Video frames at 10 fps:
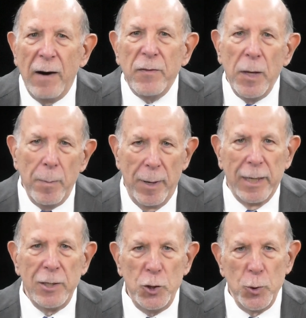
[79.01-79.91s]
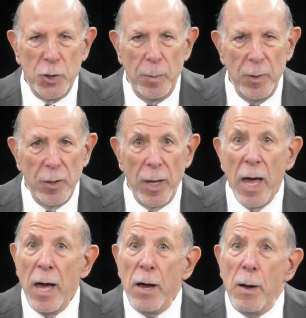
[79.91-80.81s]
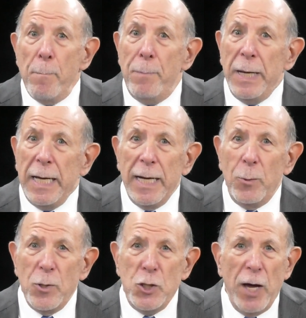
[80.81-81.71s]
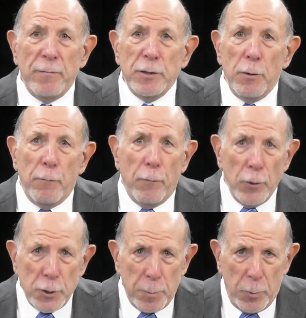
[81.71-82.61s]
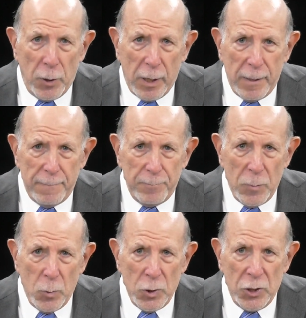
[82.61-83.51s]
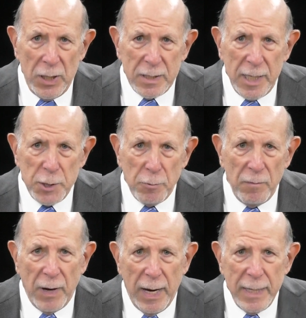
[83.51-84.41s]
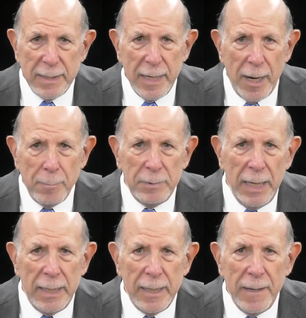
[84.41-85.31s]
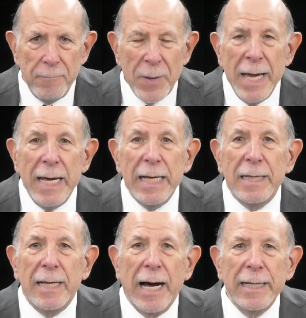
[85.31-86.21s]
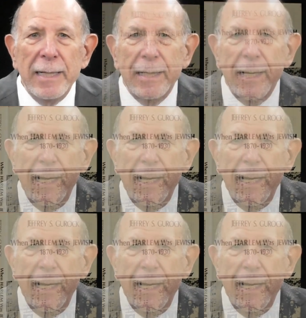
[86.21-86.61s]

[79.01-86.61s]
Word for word: of the American Jewish community. Beginning with Jeff's first book, which he has since revised and updated, entitled